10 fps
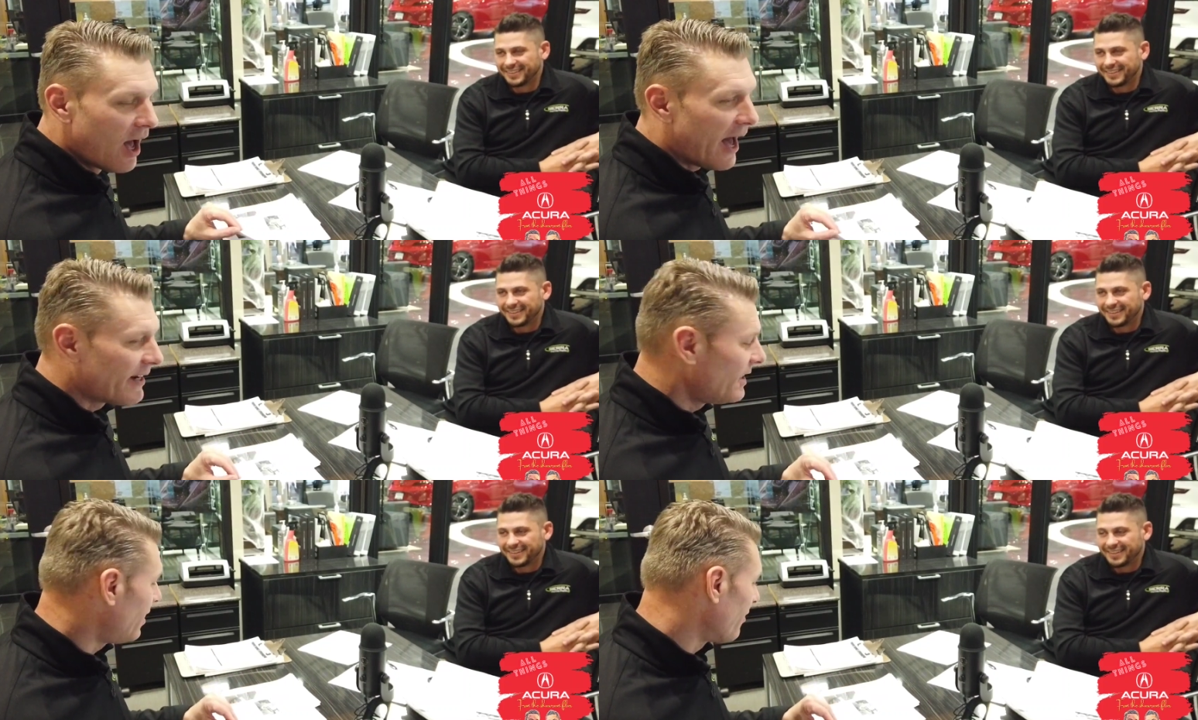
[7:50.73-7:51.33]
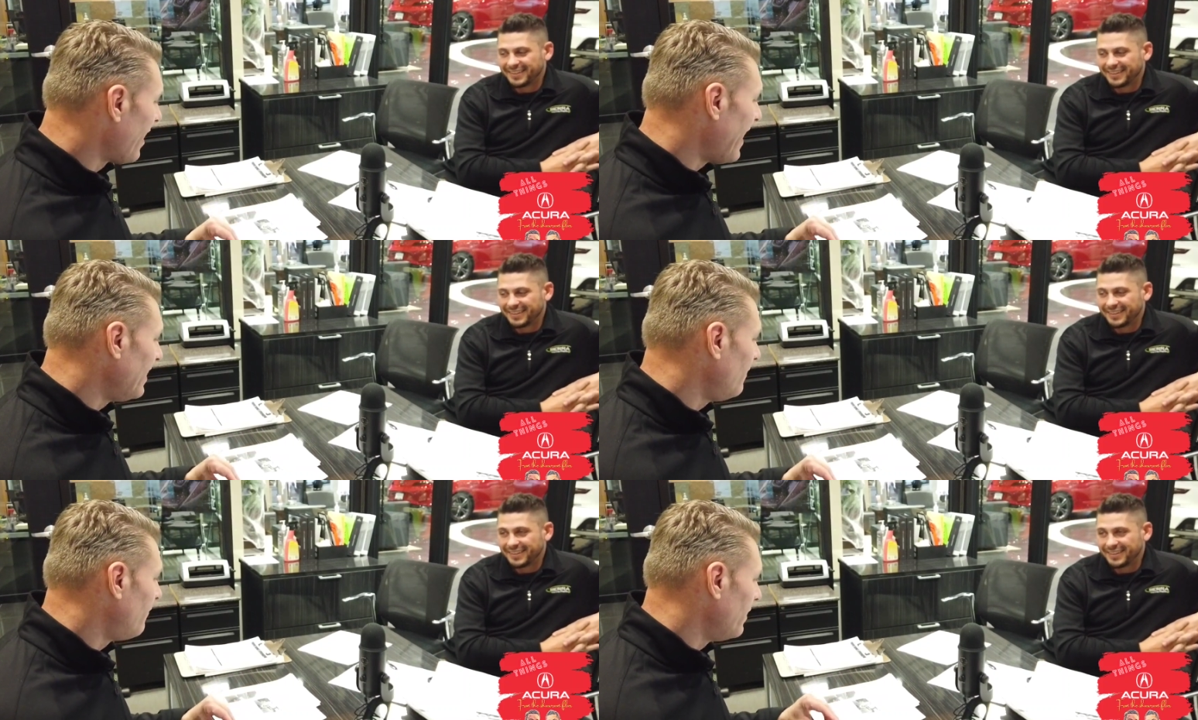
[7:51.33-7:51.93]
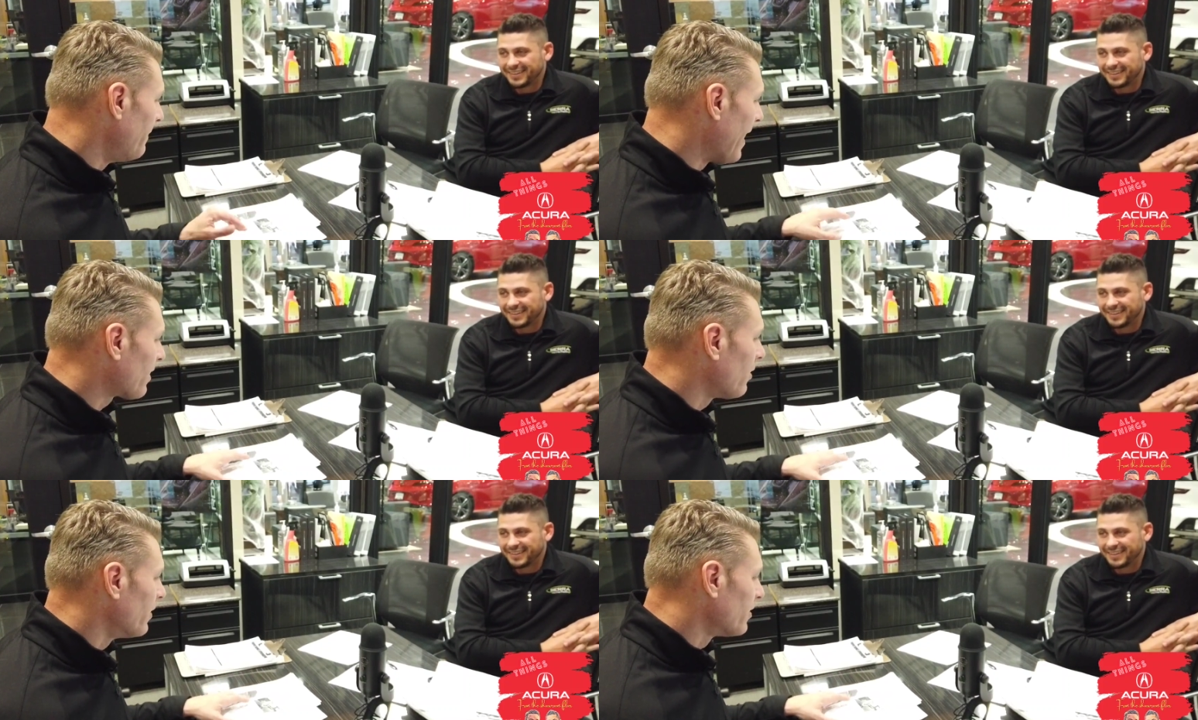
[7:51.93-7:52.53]
Speaker 1: I didn't hear any feedback
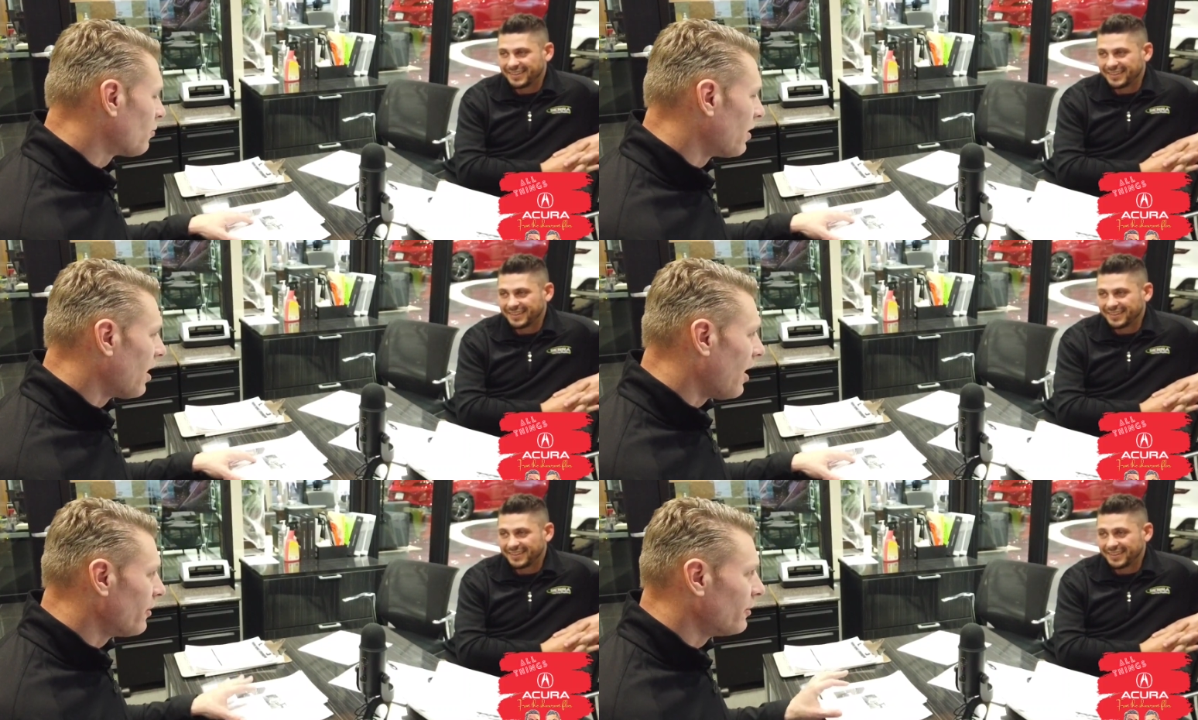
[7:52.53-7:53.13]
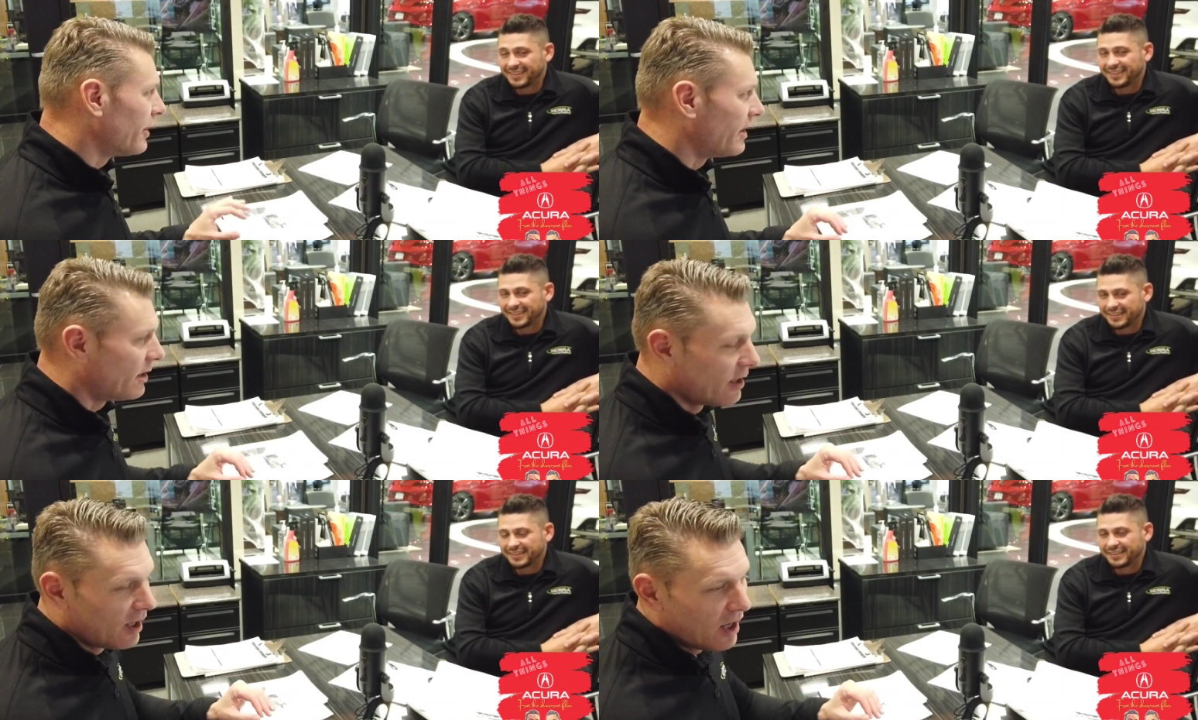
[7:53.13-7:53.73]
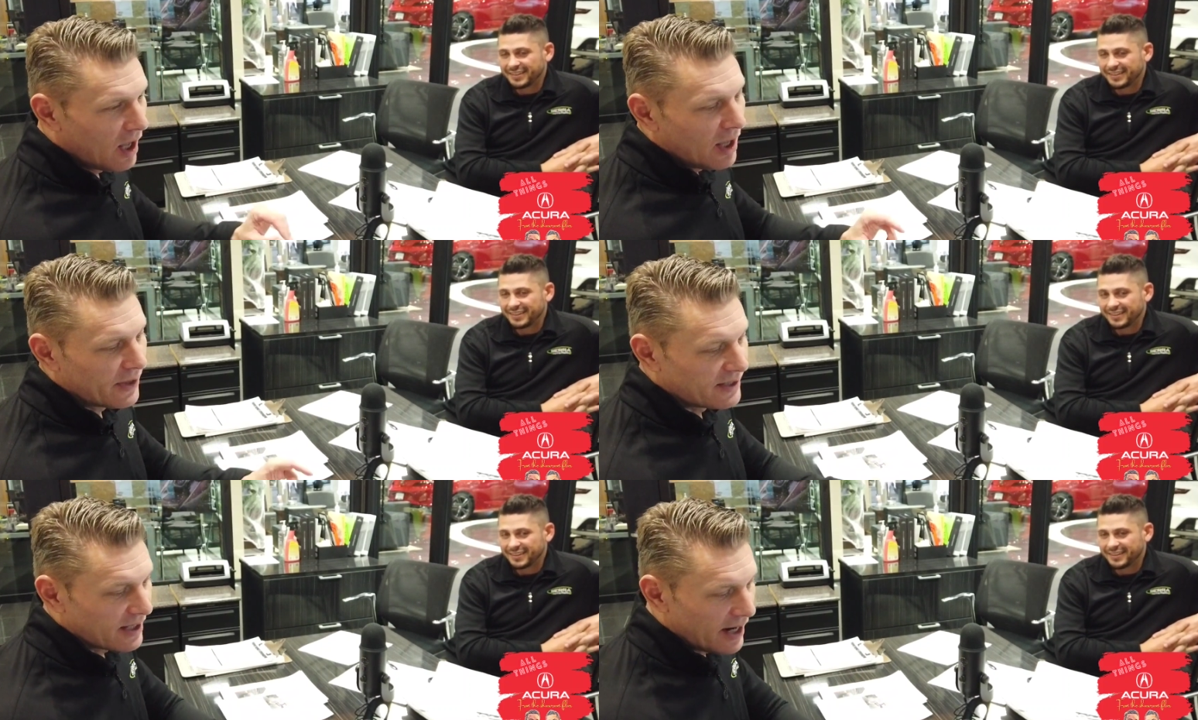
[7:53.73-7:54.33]
on this one other than they
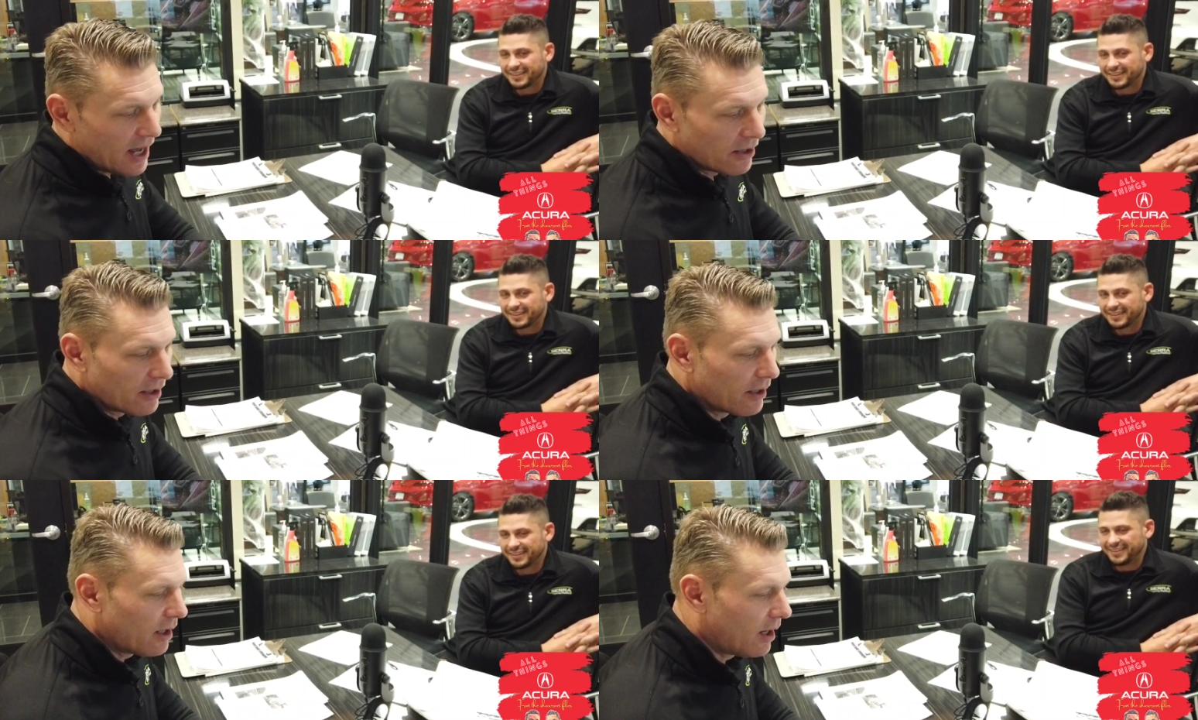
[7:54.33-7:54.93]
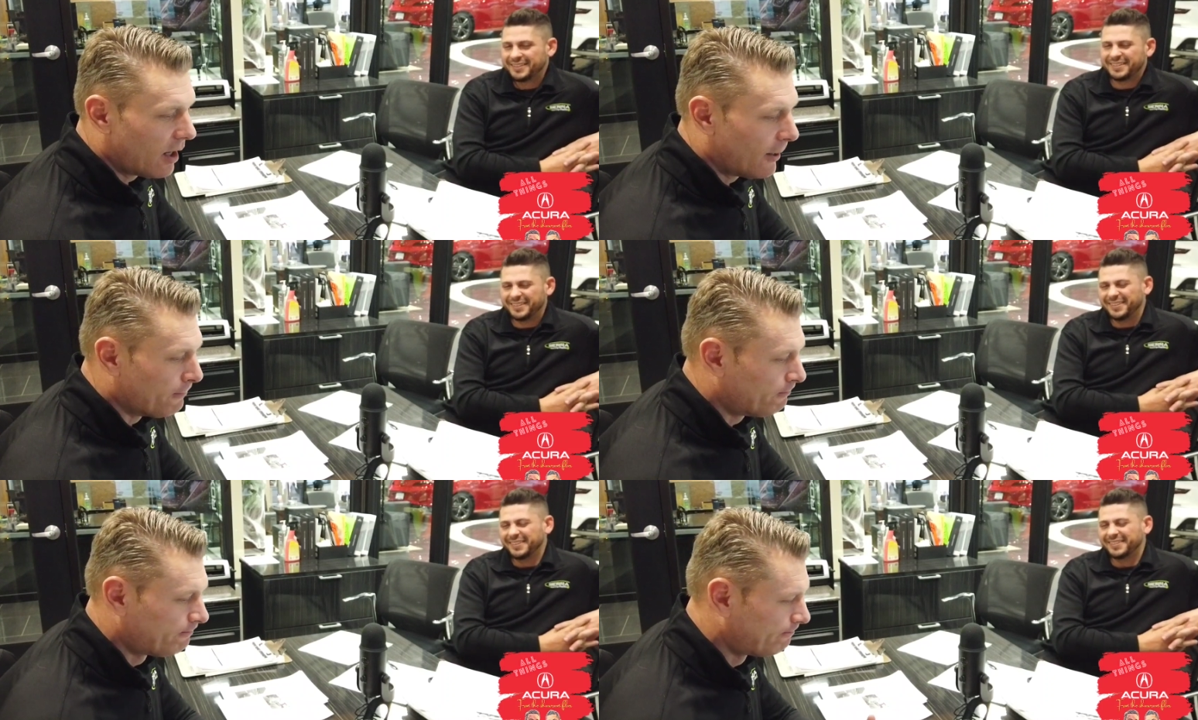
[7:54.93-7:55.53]
sent out a um,